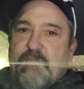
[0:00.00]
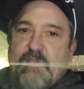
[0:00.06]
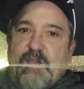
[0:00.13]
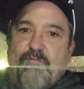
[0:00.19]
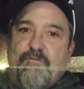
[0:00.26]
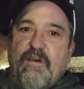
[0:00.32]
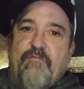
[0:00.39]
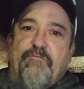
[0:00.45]

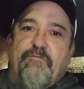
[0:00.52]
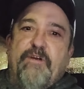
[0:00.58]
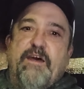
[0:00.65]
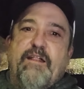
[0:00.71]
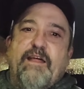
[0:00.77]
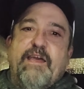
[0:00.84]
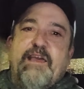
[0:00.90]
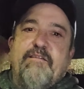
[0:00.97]
of the
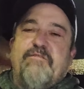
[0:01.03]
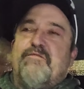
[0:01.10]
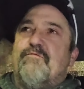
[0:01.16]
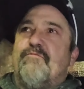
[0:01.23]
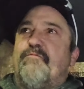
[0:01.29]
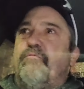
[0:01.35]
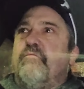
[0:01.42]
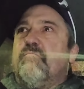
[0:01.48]
Phillies,
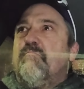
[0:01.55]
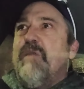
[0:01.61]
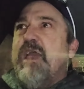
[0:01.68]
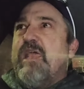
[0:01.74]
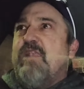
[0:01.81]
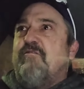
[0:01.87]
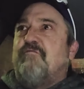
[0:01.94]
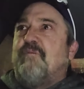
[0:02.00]

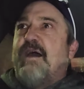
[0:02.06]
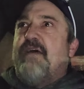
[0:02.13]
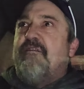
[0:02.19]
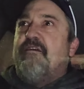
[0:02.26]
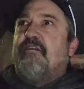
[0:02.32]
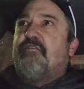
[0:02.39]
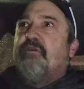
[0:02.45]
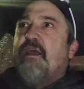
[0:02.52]
managed by
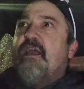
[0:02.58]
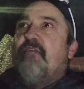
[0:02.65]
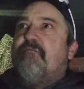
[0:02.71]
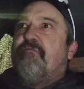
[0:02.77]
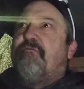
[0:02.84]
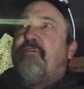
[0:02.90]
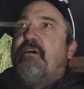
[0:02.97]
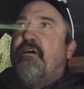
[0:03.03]
the great
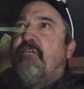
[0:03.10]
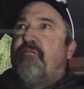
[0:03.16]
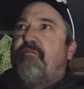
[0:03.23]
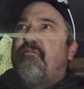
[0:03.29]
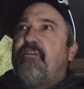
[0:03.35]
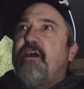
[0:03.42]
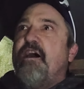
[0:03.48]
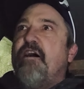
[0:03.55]
Phil
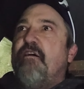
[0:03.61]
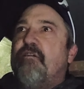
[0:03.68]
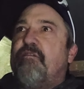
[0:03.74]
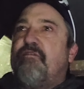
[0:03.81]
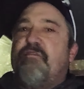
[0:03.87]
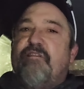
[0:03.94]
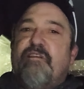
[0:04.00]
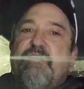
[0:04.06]

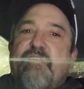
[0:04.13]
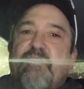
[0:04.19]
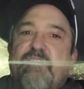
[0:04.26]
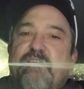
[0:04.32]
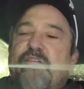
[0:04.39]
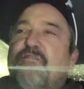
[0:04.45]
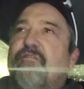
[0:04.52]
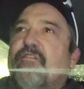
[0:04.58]
Stokes,
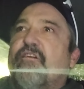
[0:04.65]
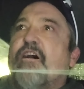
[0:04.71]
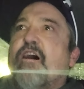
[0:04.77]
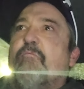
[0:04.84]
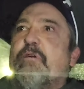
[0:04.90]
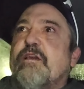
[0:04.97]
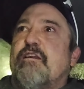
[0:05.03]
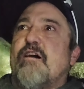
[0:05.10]
used to
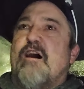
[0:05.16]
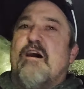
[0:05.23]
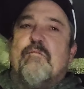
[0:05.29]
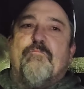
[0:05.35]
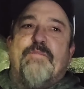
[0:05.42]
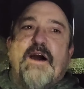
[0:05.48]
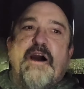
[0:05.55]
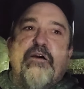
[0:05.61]
call me
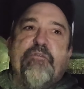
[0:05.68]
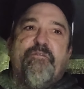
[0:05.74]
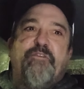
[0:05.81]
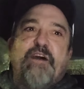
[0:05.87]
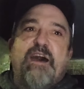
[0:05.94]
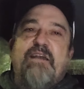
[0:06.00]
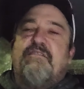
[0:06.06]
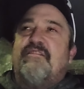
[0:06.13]
Carbone
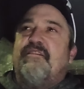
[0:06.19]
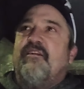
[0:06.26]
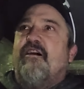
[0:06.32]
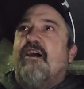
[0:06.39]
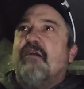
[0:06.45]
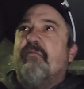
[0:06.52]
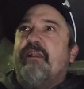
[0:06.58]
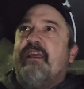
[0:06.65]
Thugs in
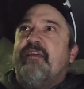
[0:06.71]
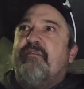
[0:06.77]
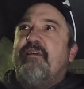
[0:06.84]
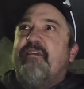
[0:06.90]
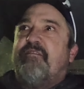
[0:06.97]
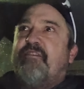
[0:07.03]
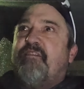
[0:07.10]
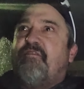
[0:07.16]
Harmony, and
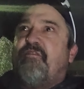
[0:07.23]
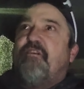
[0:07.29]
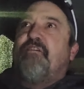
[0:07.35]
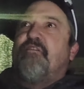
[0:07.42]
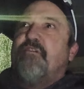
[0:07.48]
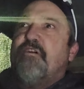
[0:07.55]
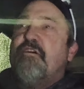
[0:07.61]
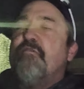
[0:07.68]
this is the
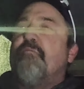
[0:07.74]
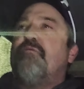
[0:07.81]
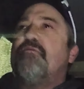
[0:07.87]
group.